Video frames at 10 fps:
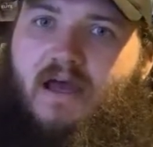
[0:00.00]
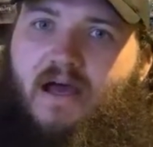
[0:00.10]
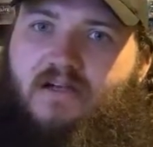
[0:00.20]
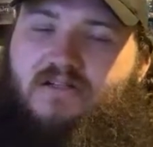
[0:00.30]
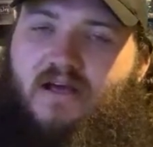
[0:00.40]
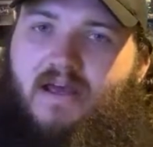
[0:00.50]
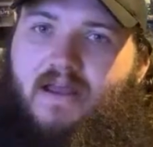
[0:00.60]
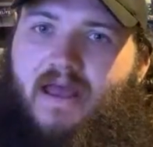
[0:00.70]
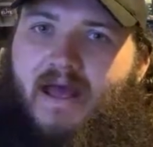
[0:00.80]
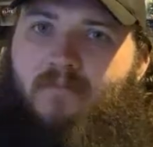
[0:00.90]
hashtag
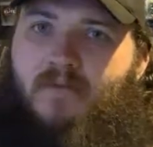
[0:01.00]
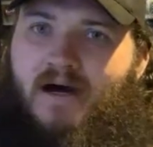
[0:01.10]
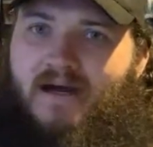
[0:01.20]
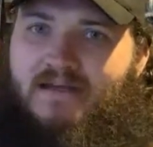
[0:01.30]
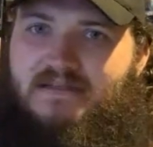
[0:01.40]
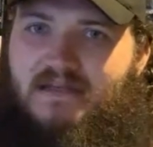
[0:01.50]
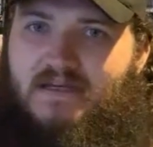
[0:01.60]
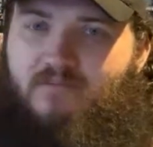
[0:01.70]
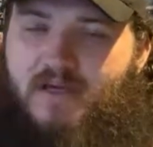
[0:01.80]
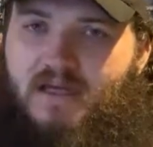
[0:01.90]

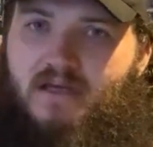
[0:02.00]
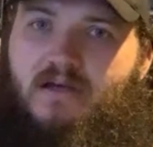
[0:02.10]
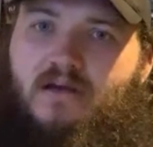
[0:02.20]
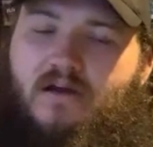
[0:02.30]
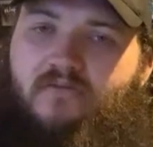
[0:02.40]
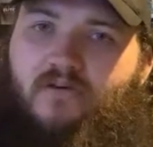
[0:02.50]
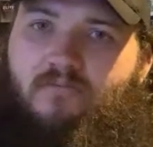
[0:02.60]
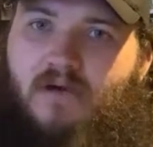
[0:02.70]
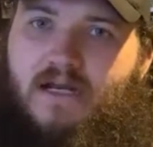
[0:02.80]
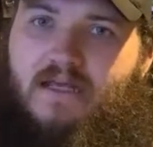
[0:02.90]
MITB for
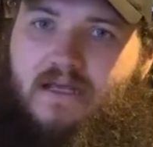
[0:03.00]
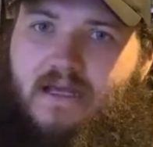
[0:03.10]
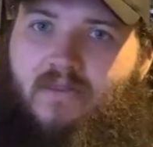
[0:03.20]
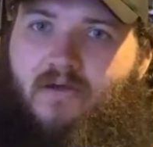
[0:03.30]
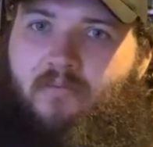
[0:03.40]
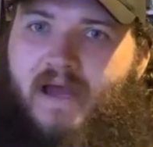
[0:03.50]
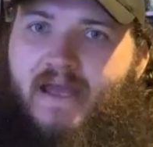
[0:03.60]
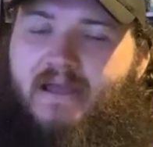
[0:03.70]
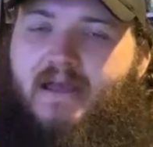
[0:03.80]
Money in the Bank,